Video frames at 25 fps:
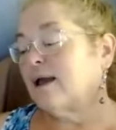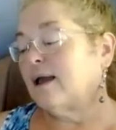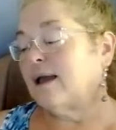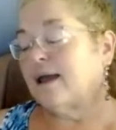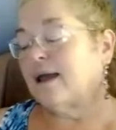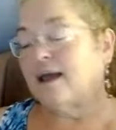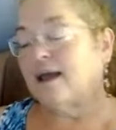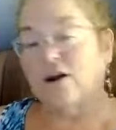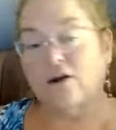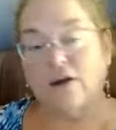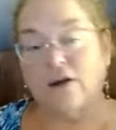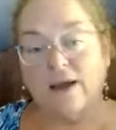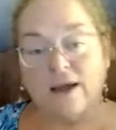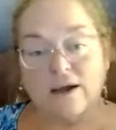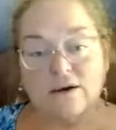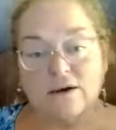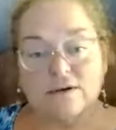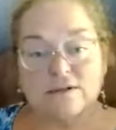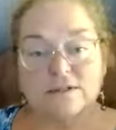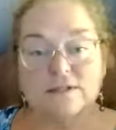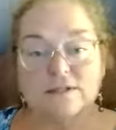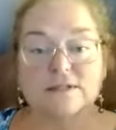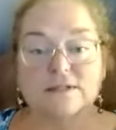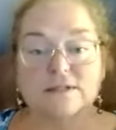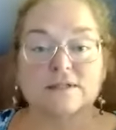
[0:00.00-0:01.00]
air
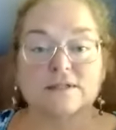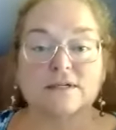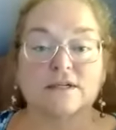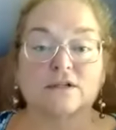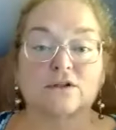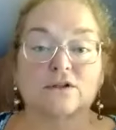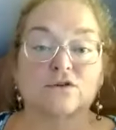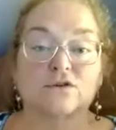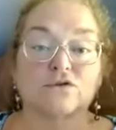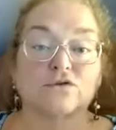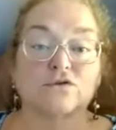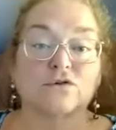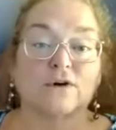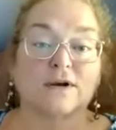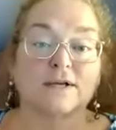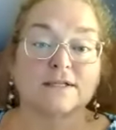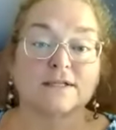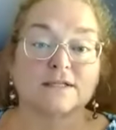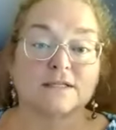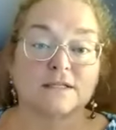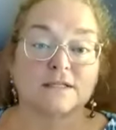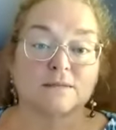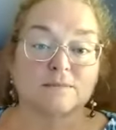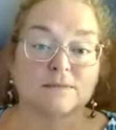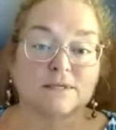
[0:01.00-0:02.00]
houses, and the
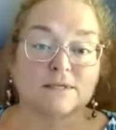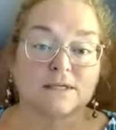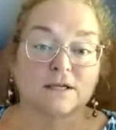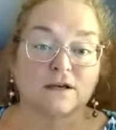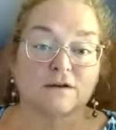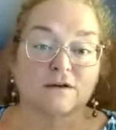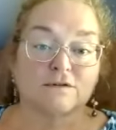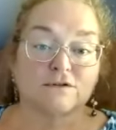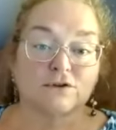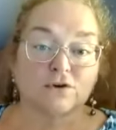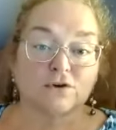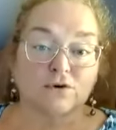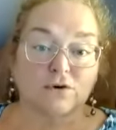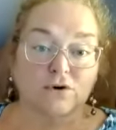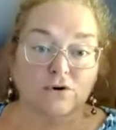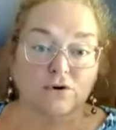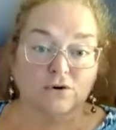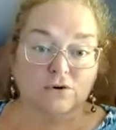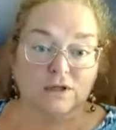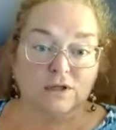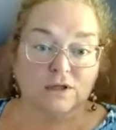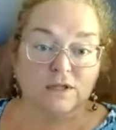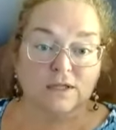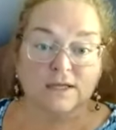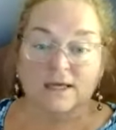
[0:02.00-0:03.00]
trines themselves are
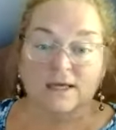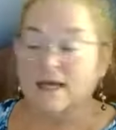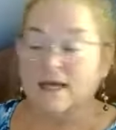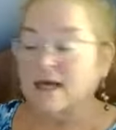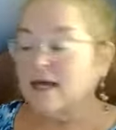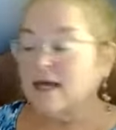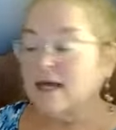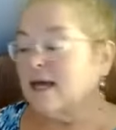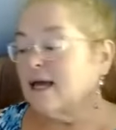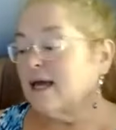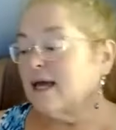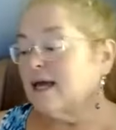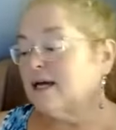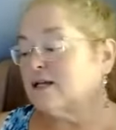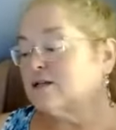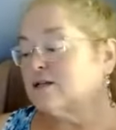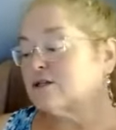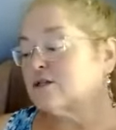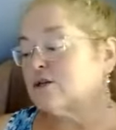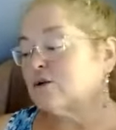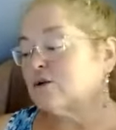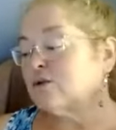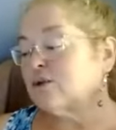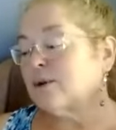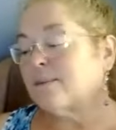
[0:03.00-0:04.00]
earthly. And
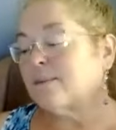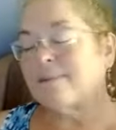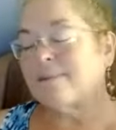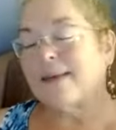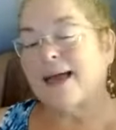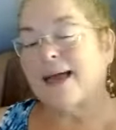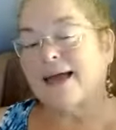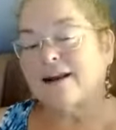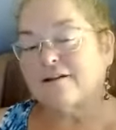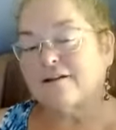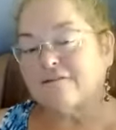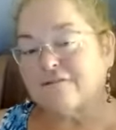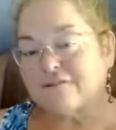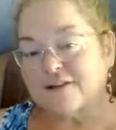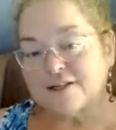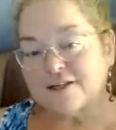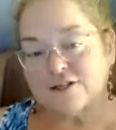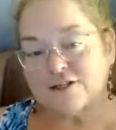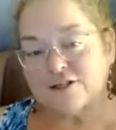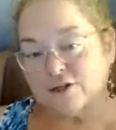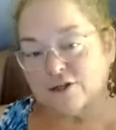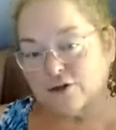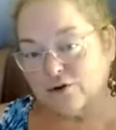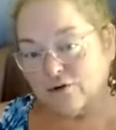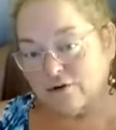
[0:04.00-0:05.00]
so they're
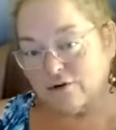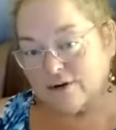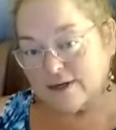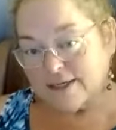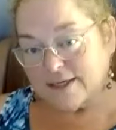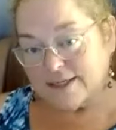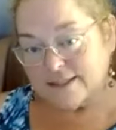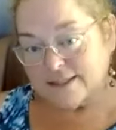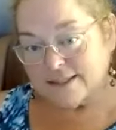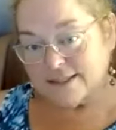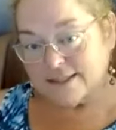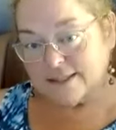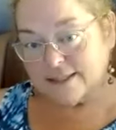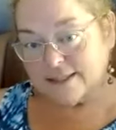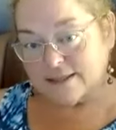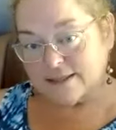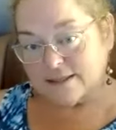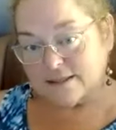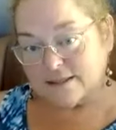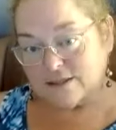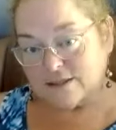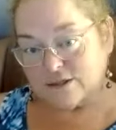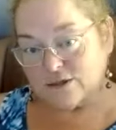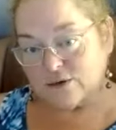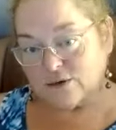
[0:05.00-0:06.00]
manifesting your
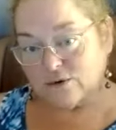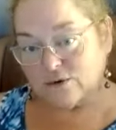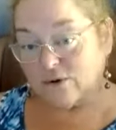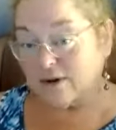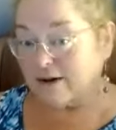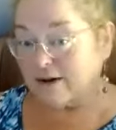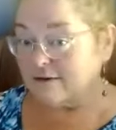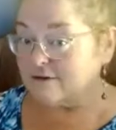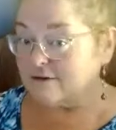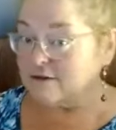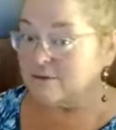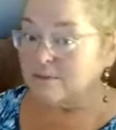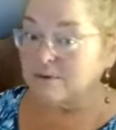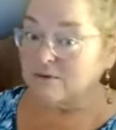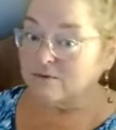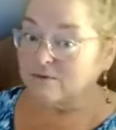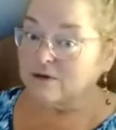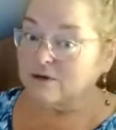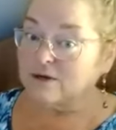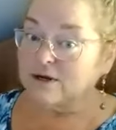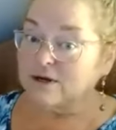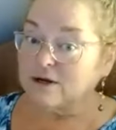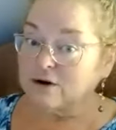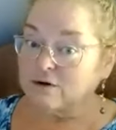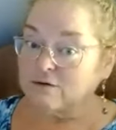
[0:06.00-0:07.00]
ideas. So you have to be
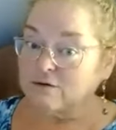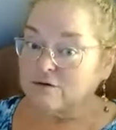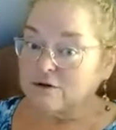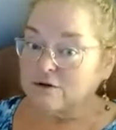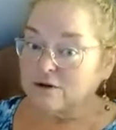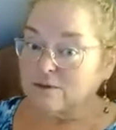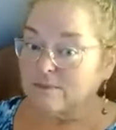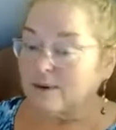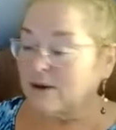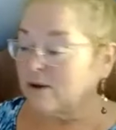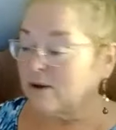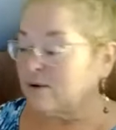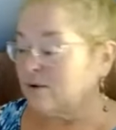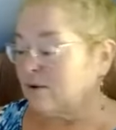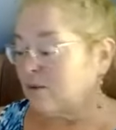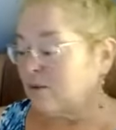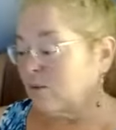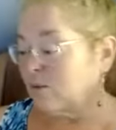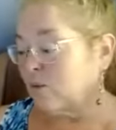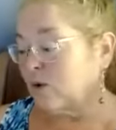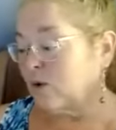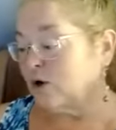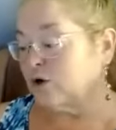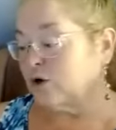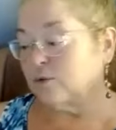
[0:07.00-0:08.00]
real careful about
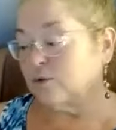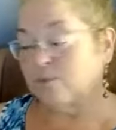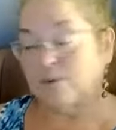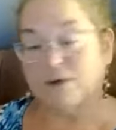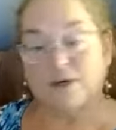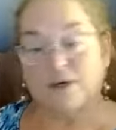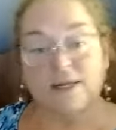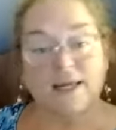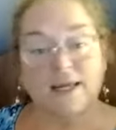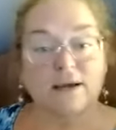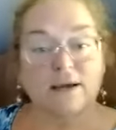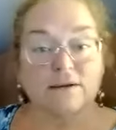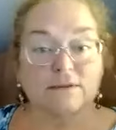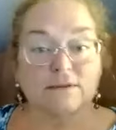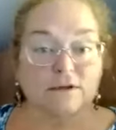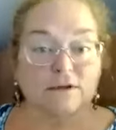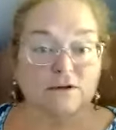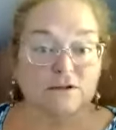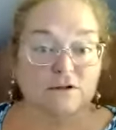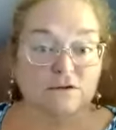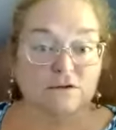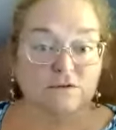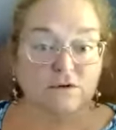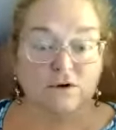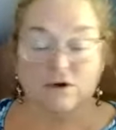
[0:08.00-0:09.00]
what you're putting out there
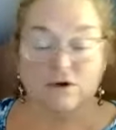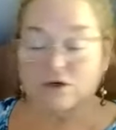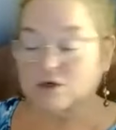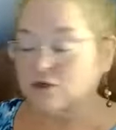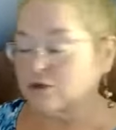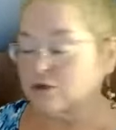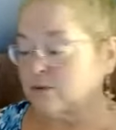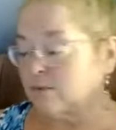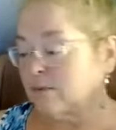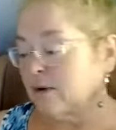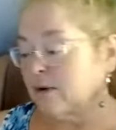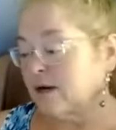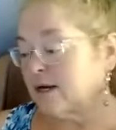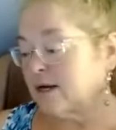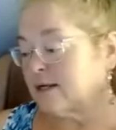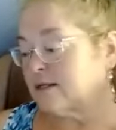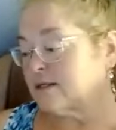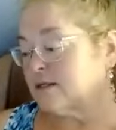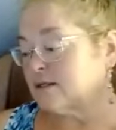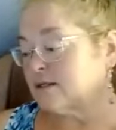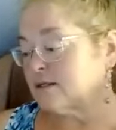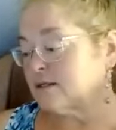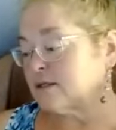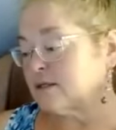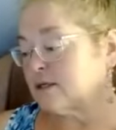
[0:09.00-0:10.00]
as far as your mind
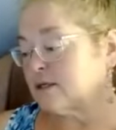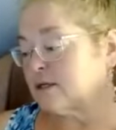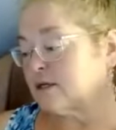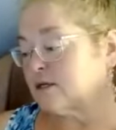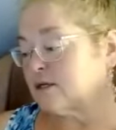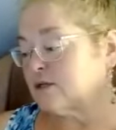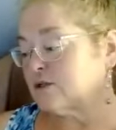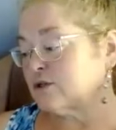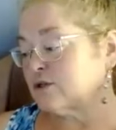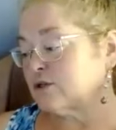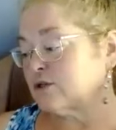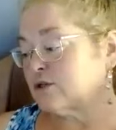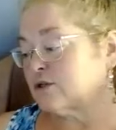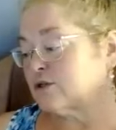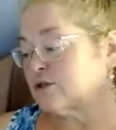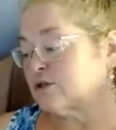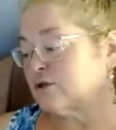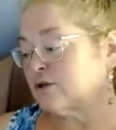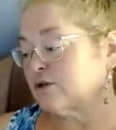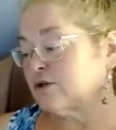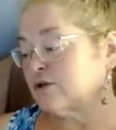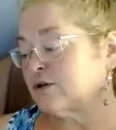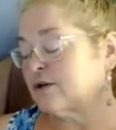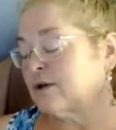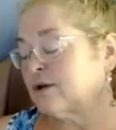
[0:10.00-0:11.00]
is
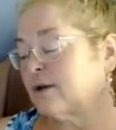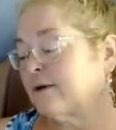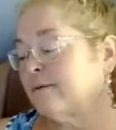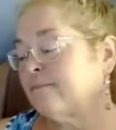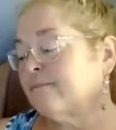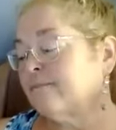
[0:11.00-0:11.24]
concerned.